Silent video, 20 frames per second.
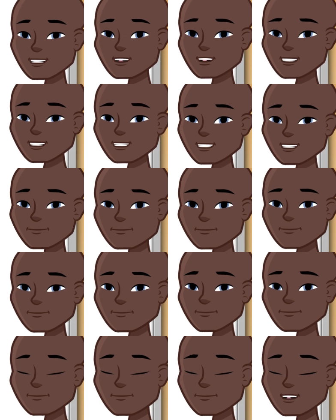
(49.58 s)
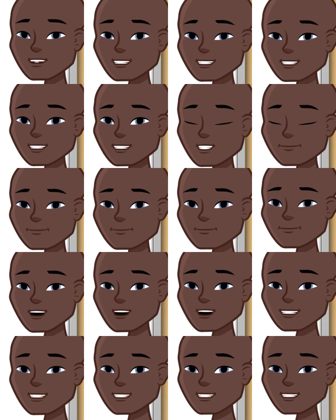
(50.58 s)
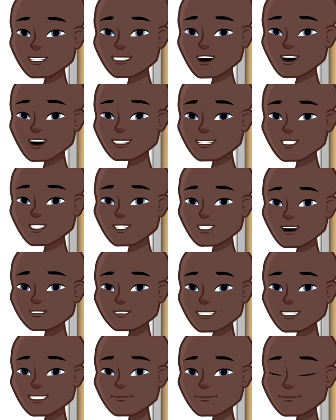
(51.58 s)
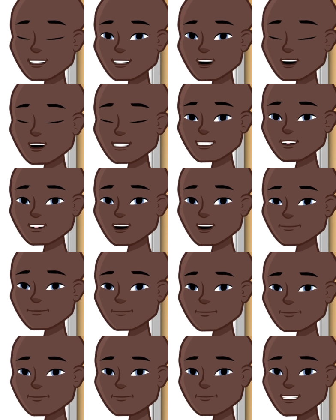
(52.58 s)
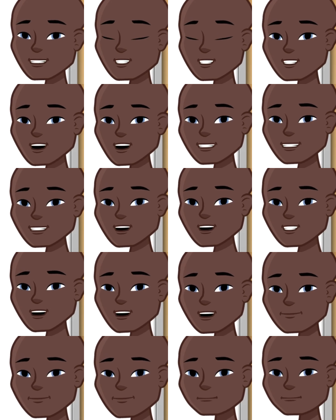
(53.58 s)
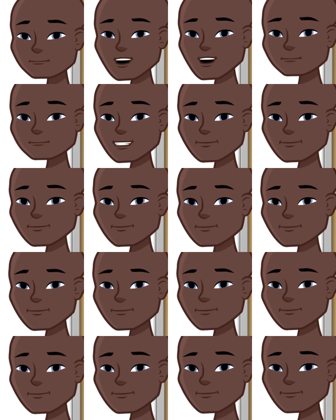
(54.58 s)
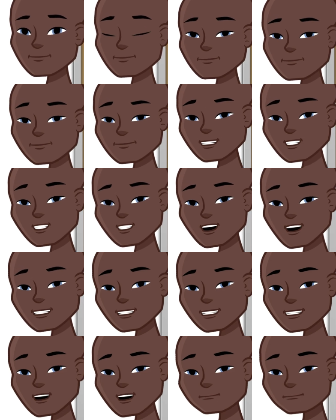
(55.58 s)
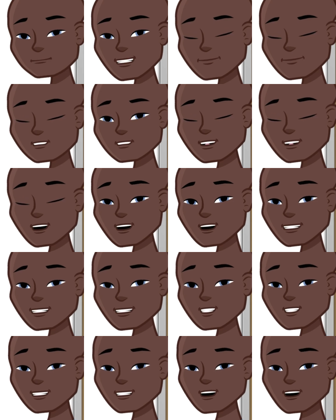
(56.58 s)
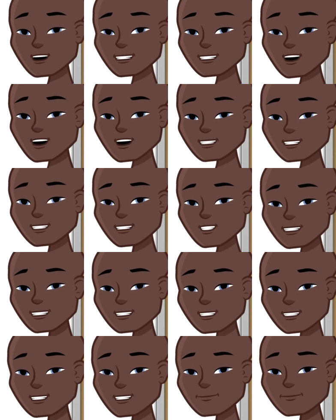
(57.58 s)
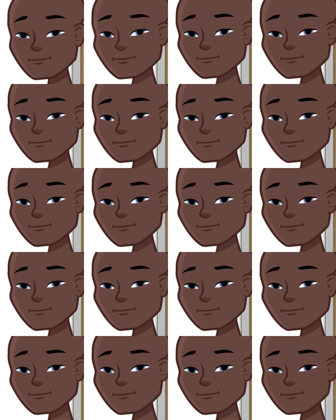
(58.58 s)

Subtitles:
reading. Reading receives the action of the verb enjoy, so that's your direct object. Because it's a verb form ending in ing